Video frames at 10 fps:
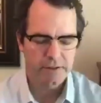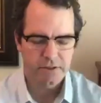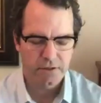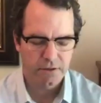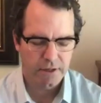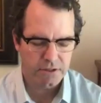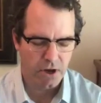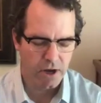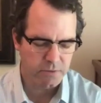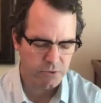an
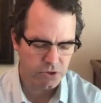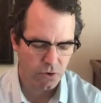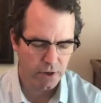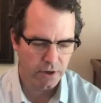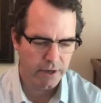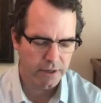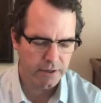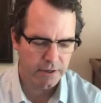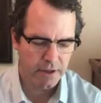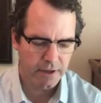awesome story. Great
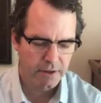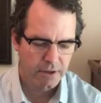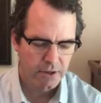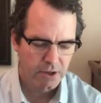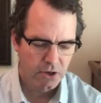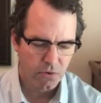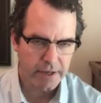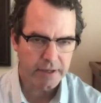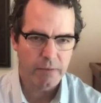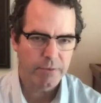
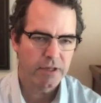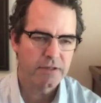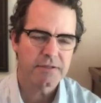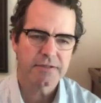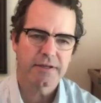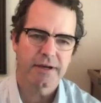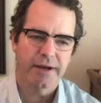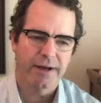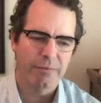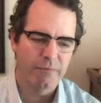companies,
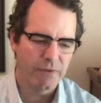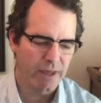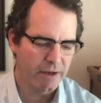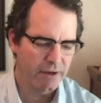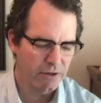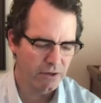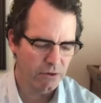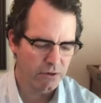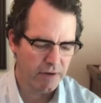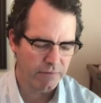and you're
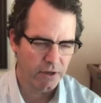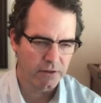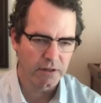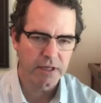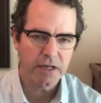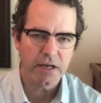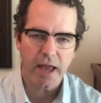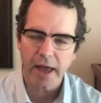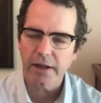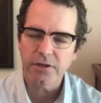definitely on the leading
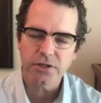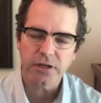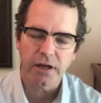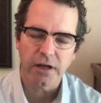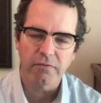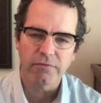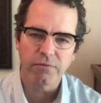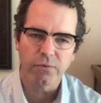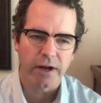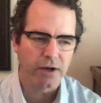edge of
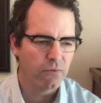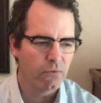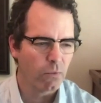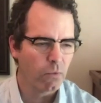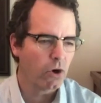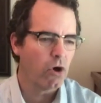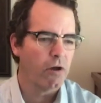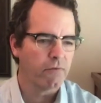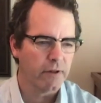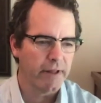what we're
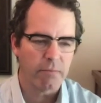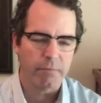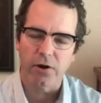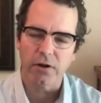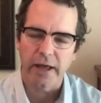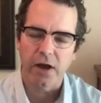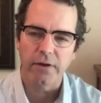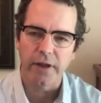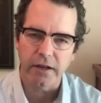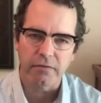calling, for lack of better, cloud
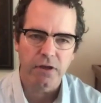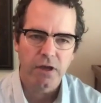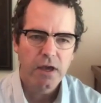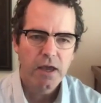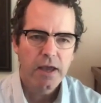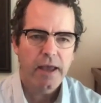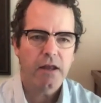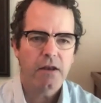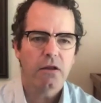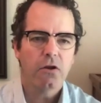native.
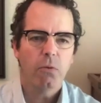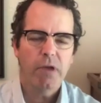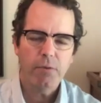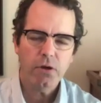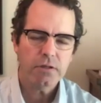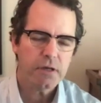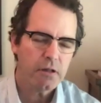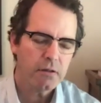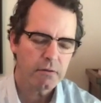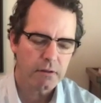And maybe you can
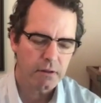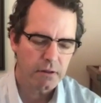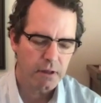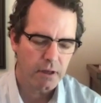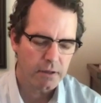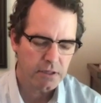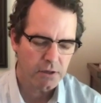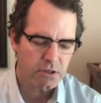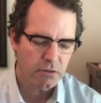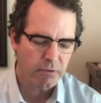tell us
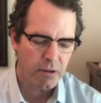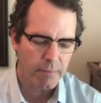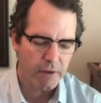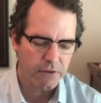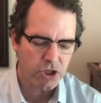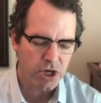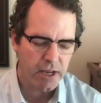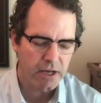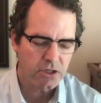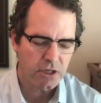a little bit about the
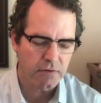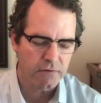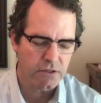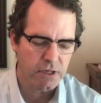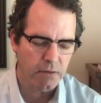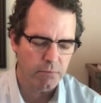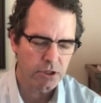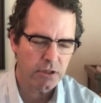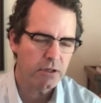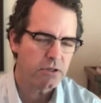change that you've seen,
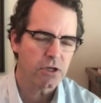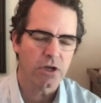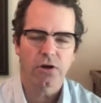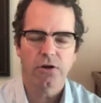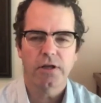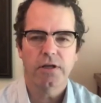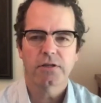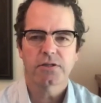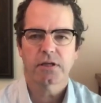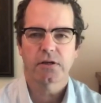particularly in security
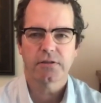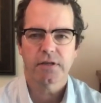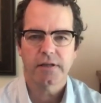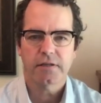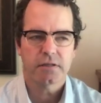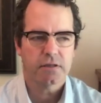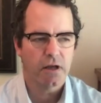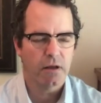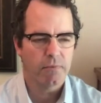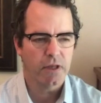skill sets,
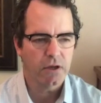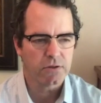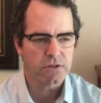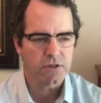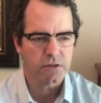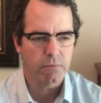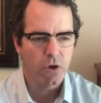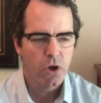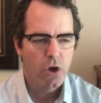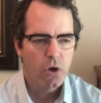the ecosystem.
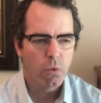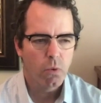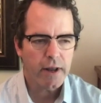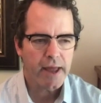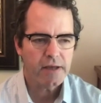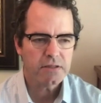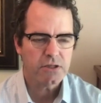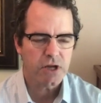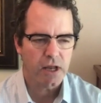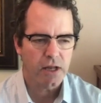What has the
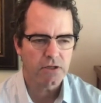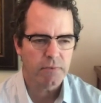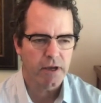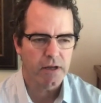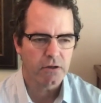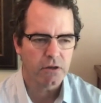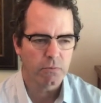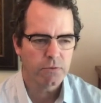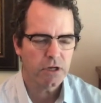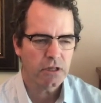change meant,
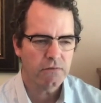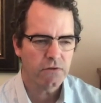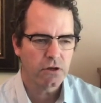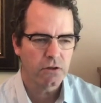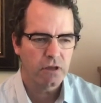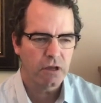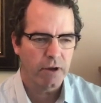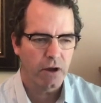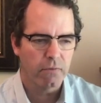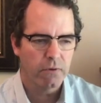particularly if you think
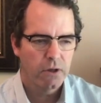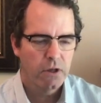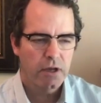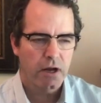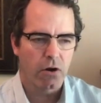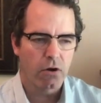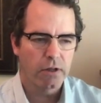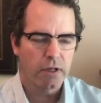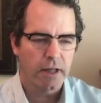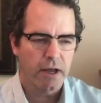about kind of
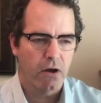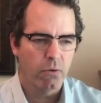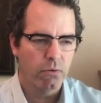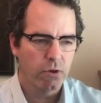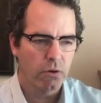early cloud,